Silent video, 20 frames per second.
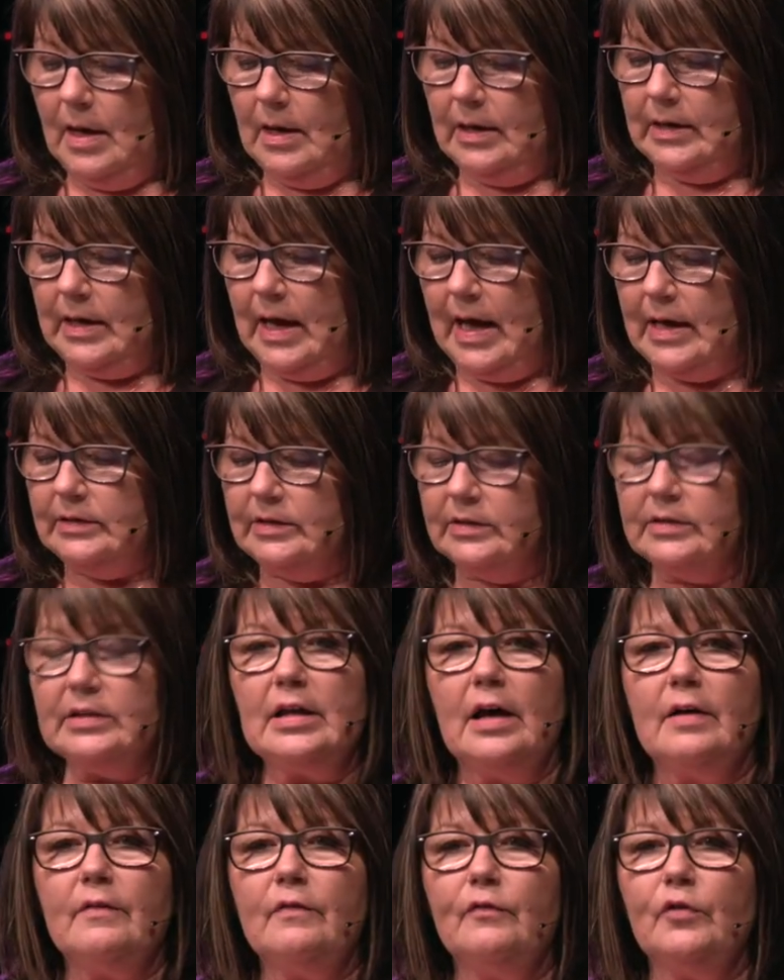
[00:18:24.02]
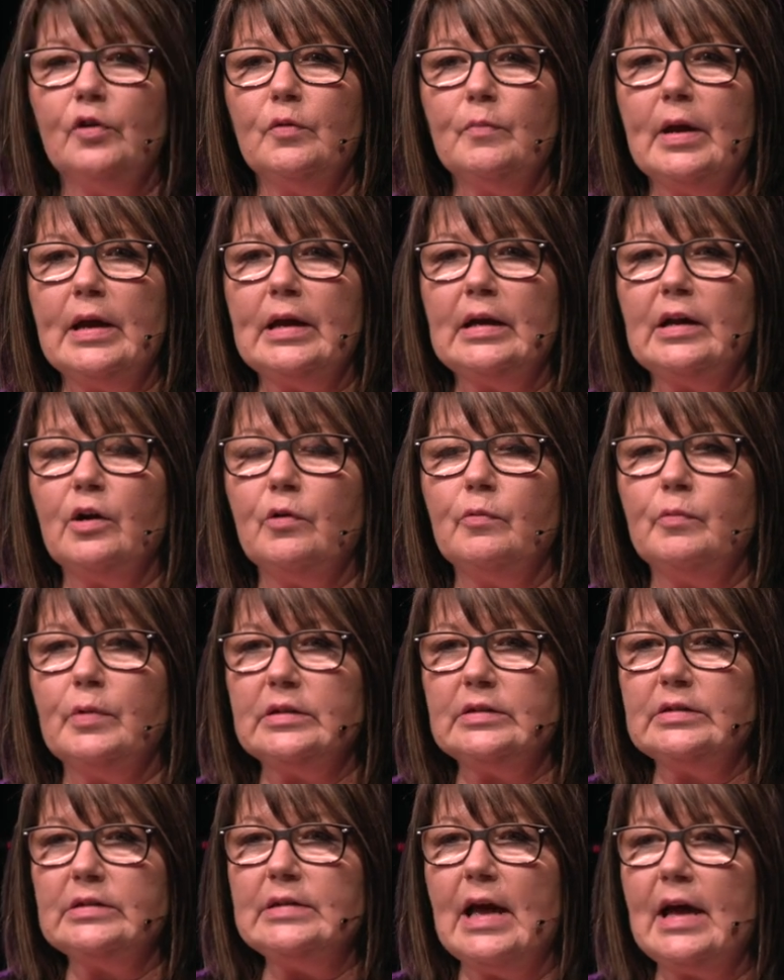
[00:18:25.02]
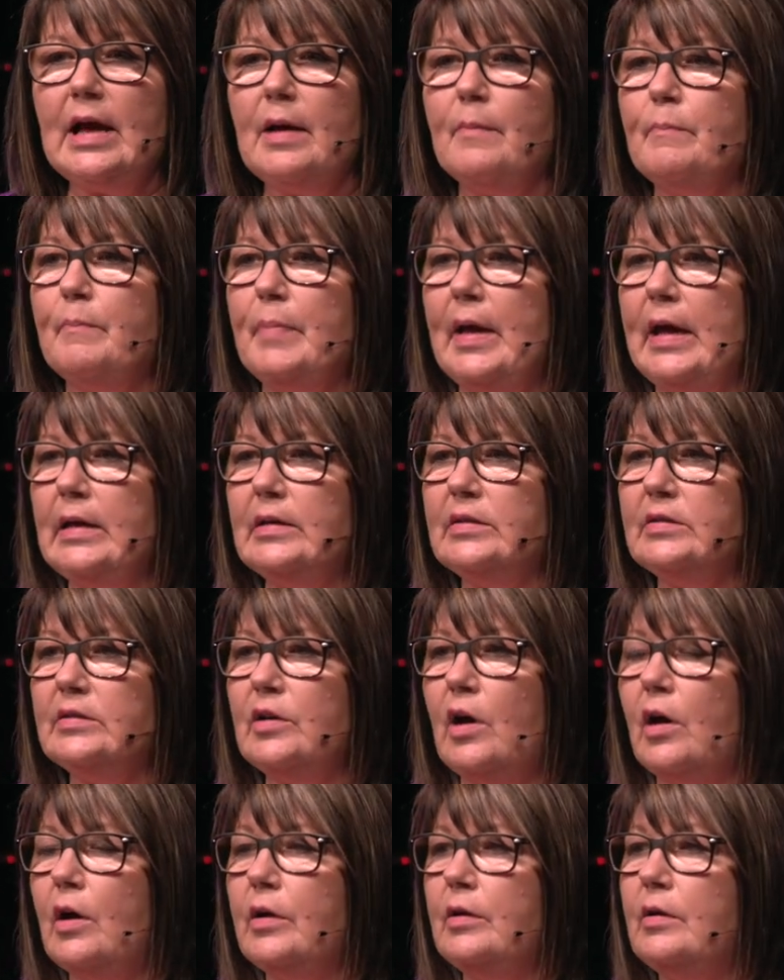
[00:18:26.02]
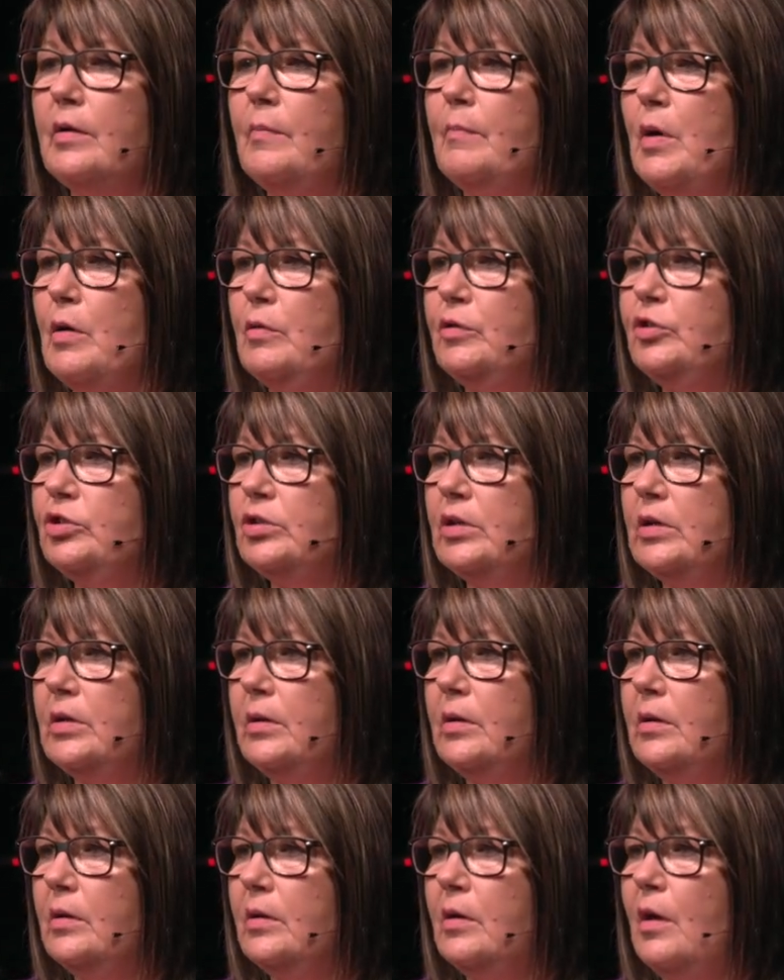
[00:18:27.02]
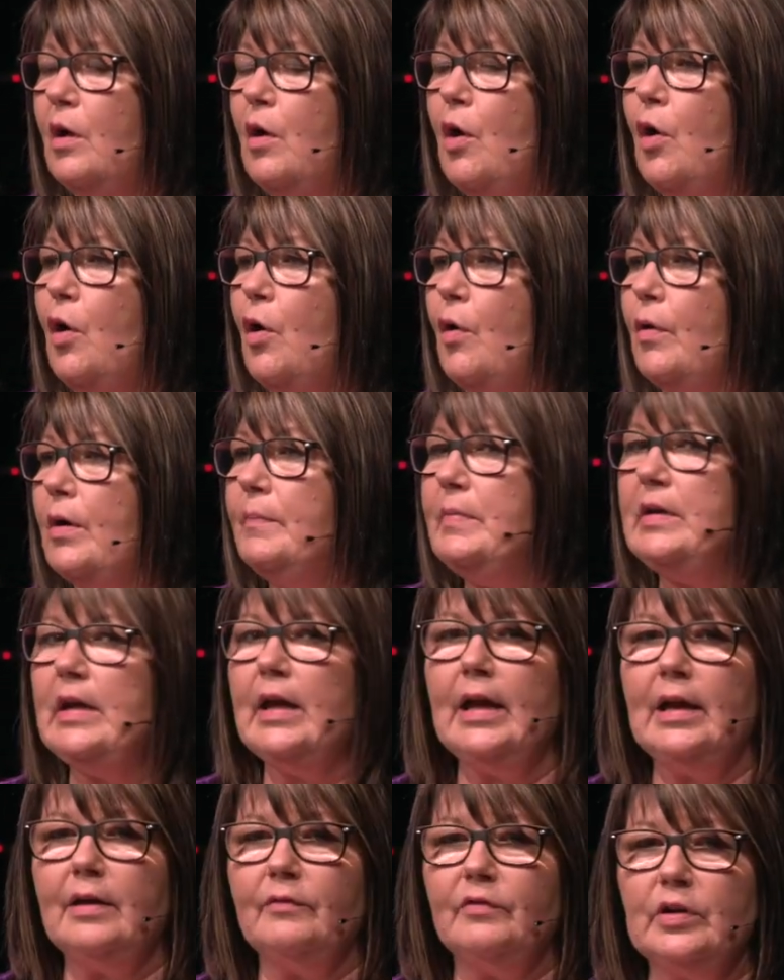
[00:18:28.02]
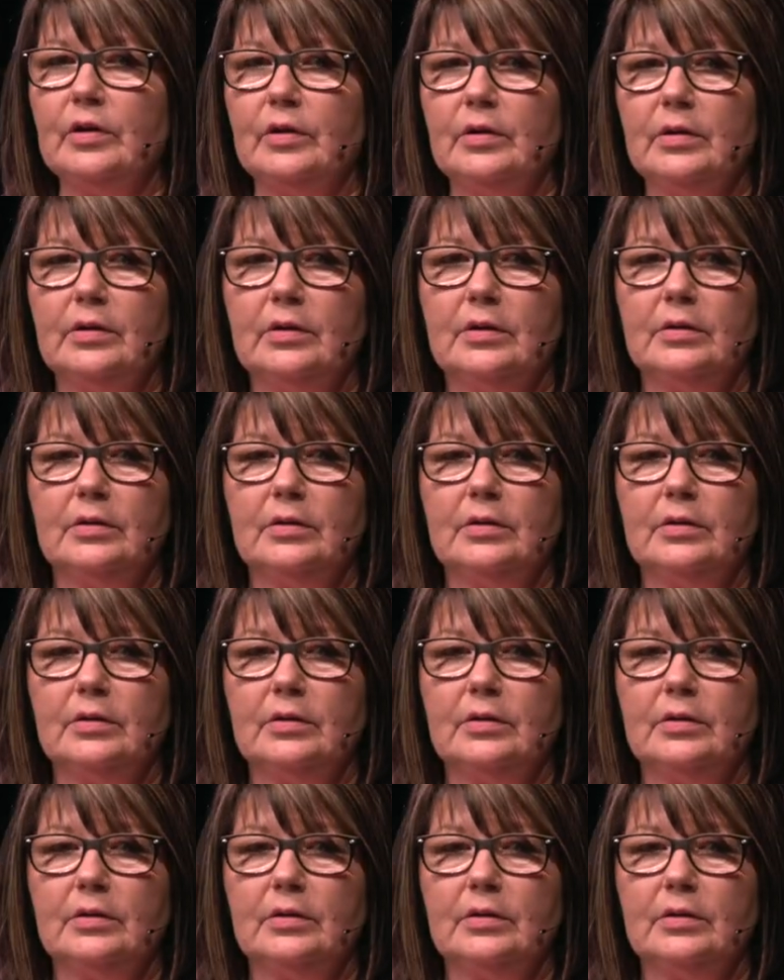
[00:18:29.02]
God's love for Michael was not based on an emotion or a behavior.